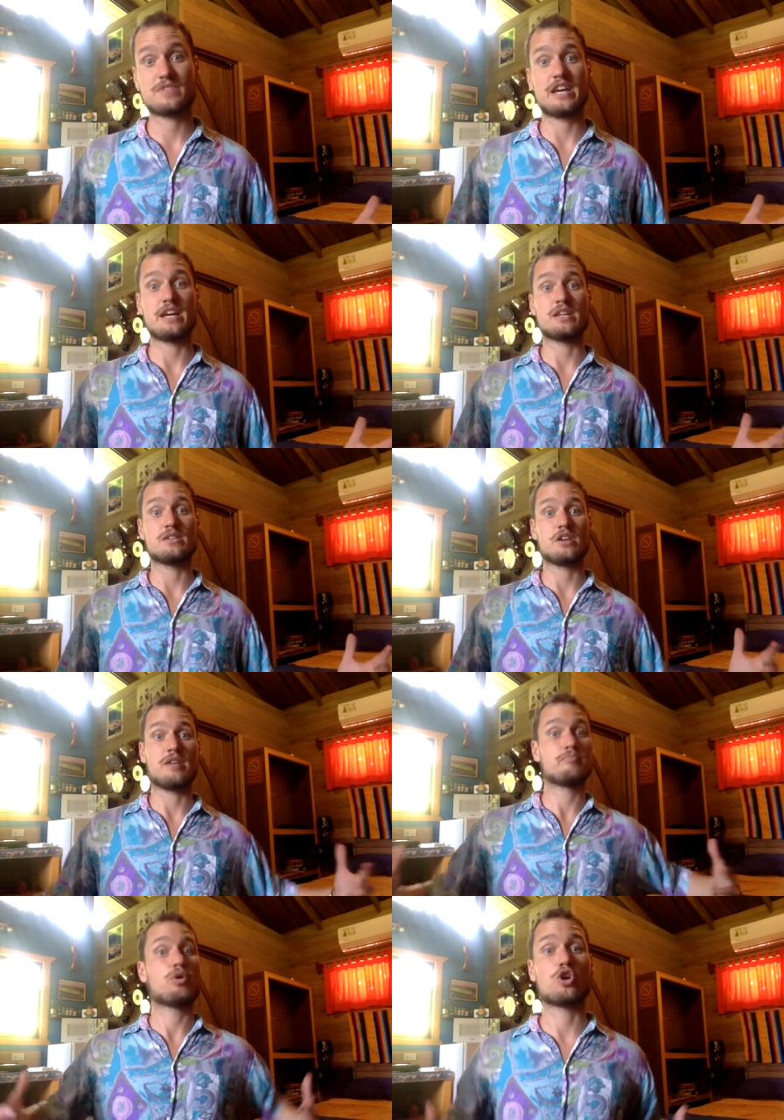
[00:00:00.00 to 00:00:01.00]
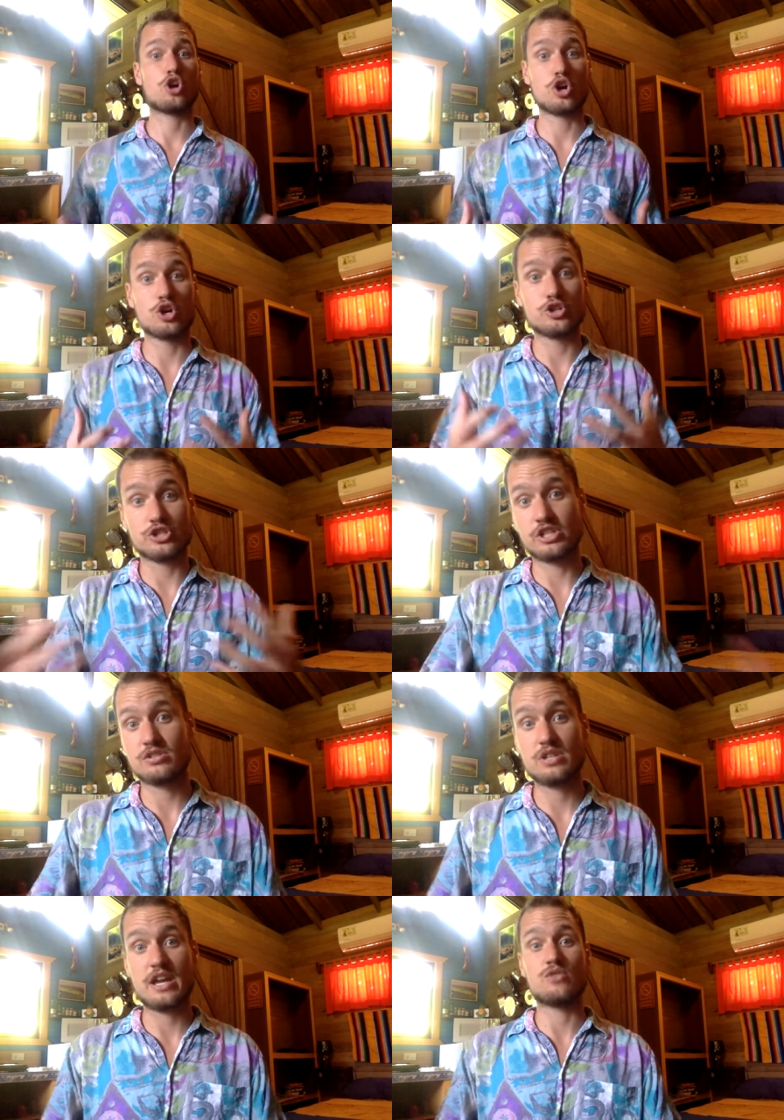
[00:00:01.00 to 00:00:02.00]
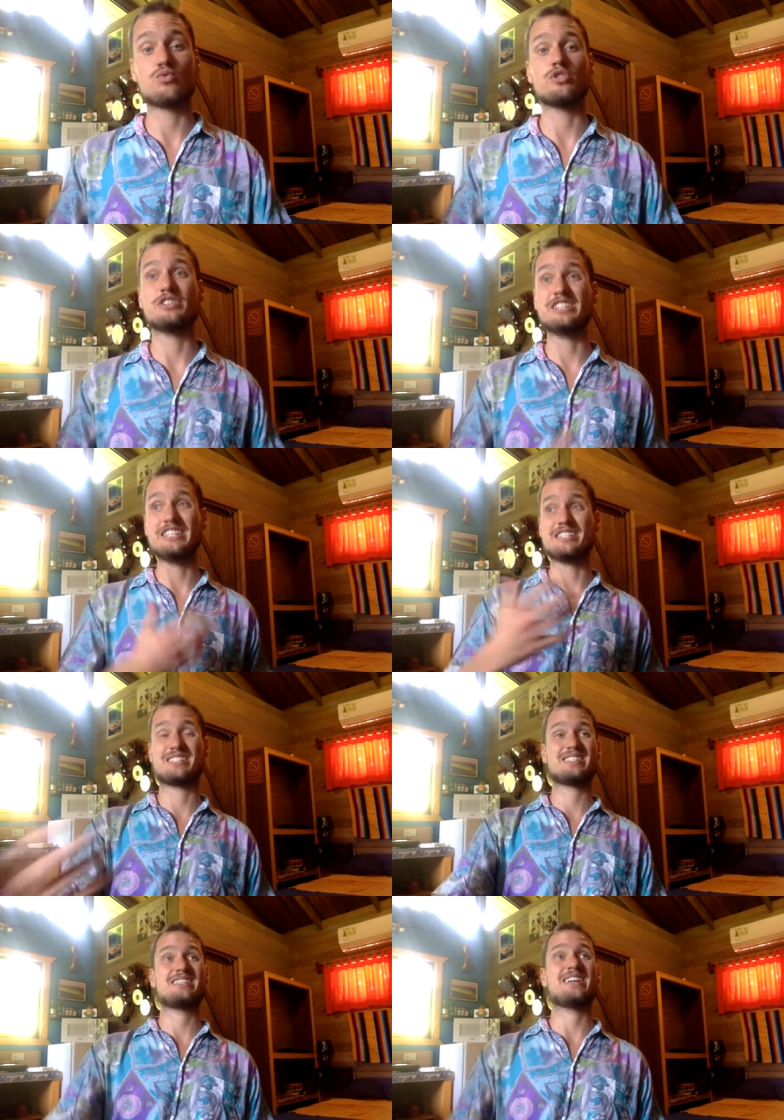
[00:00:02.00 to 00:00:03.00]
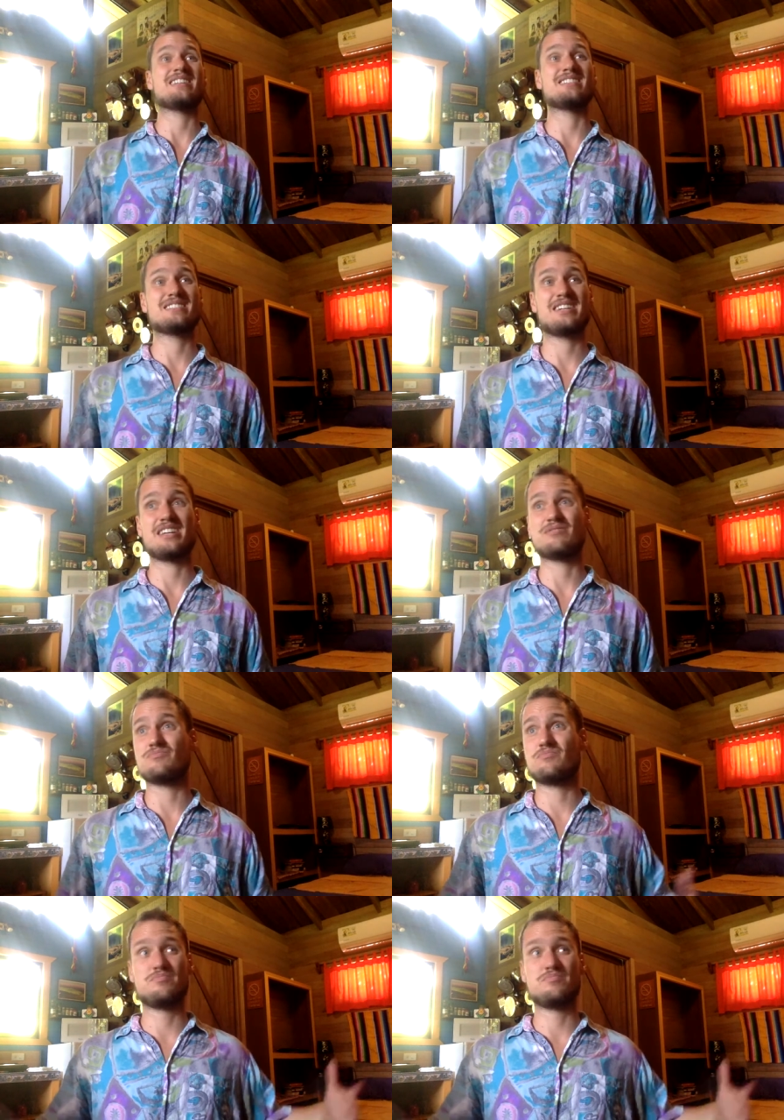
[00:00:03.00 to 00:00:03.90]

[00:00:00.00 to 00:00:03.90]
and, and purge and, and release and, and